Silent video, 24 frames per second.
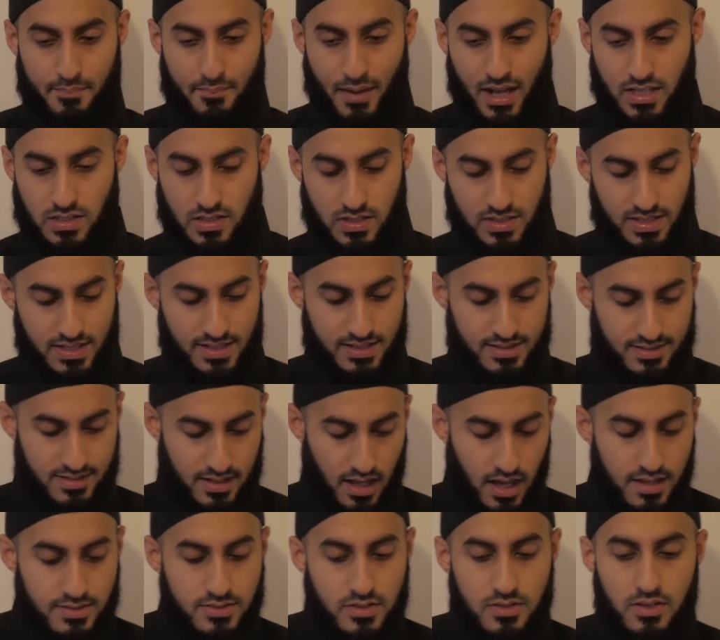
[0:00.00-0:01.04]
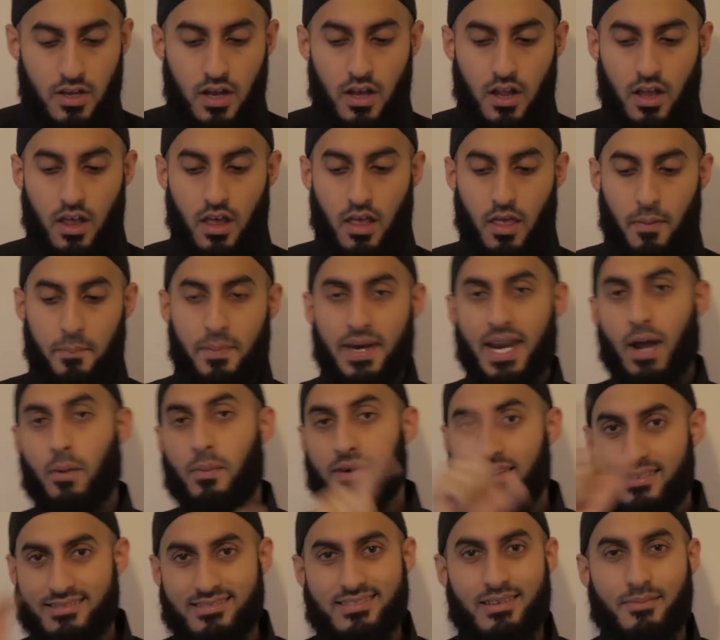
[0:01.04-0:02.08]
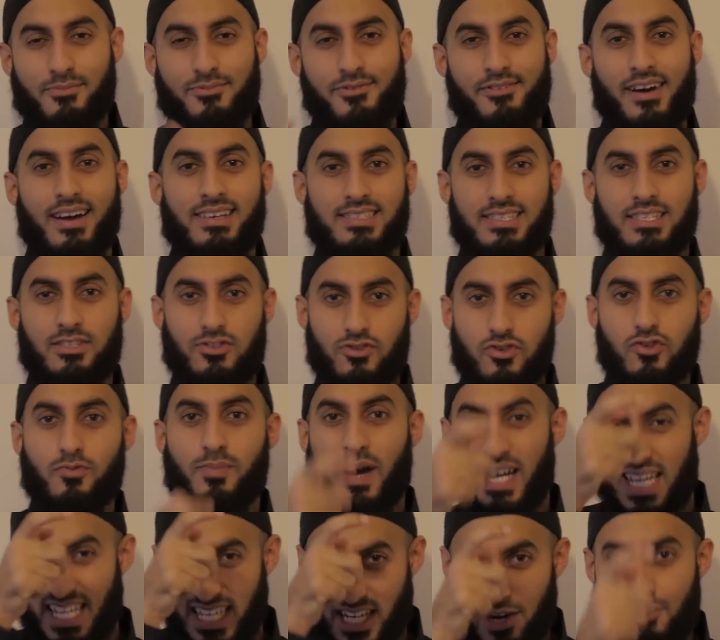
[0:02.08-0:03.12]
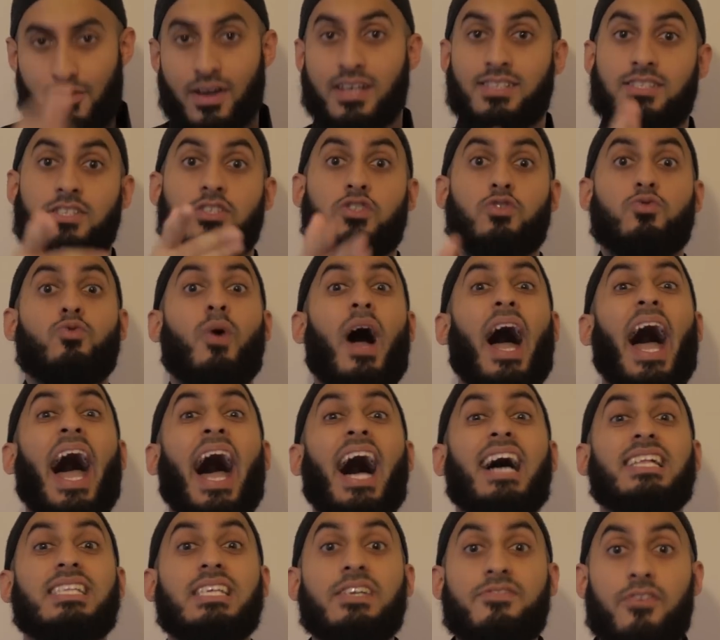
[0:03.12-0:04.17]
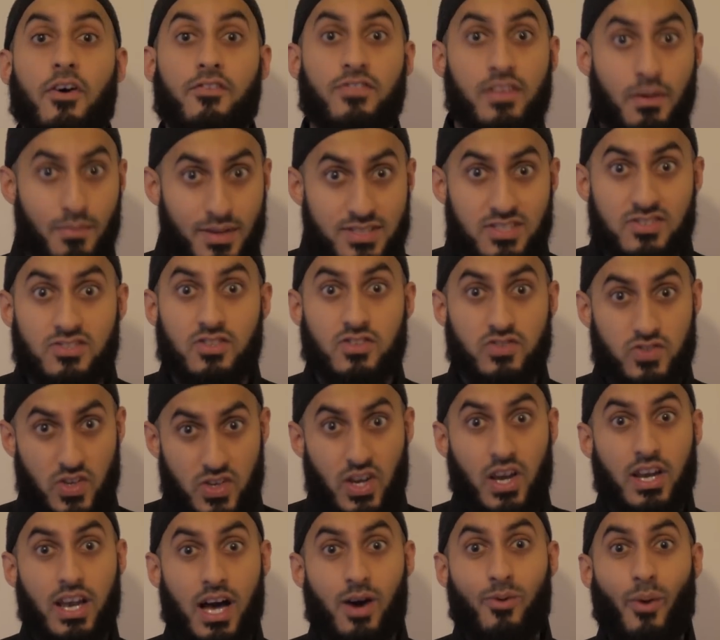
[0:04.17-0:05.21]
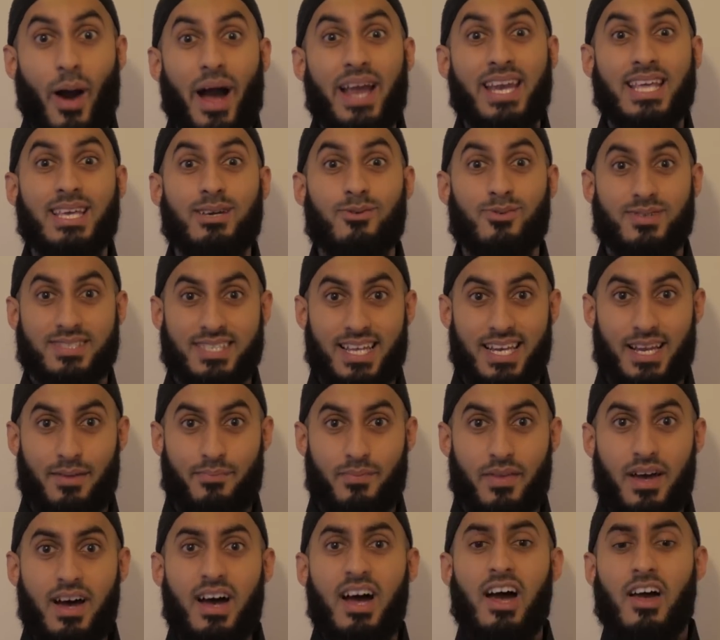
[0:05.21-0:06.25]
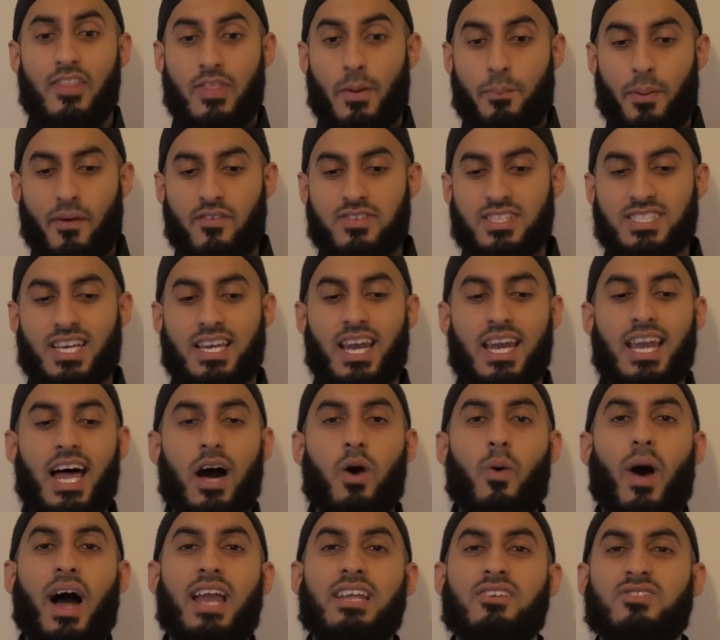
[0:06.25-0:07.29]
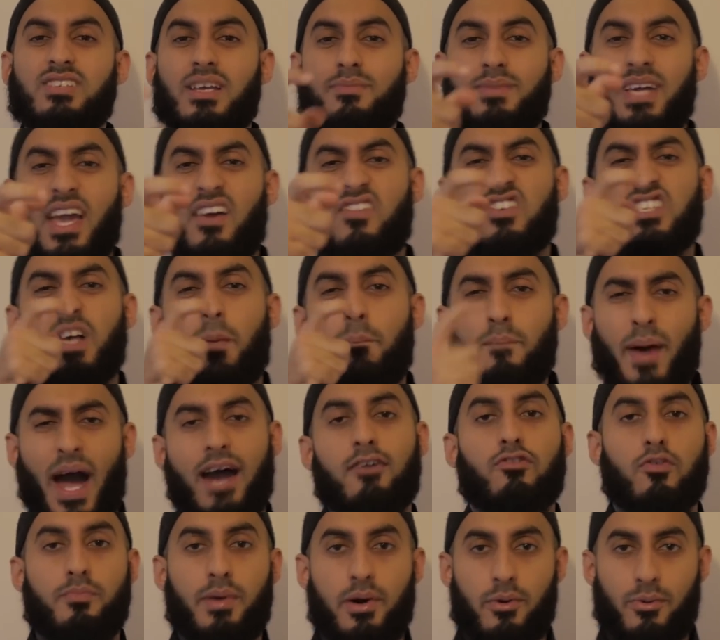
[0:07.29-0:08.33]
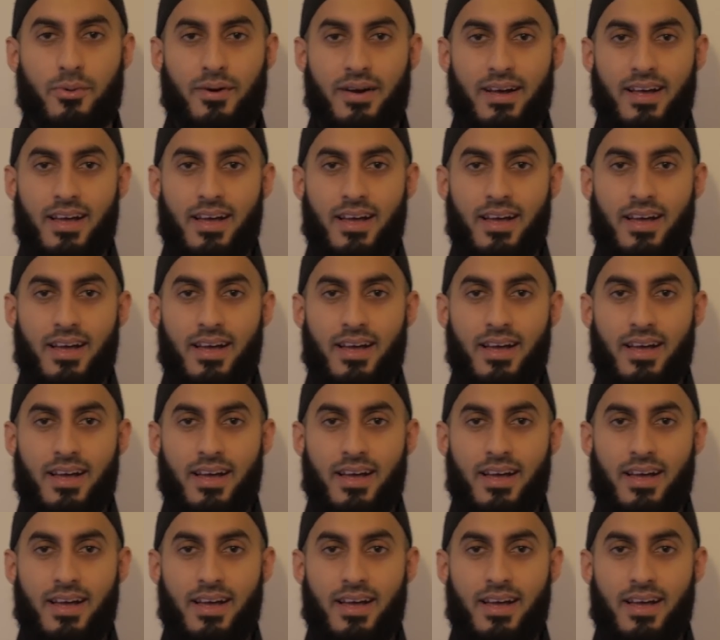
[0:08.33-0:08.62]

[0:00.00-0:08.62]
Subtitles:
matter to discuss, but I want to summarize it to you by narrating to you a hadith of the Messenger sallallahu alayhi wa sallam. The Prophet sallallahu alayhi wa sallam gave us a parable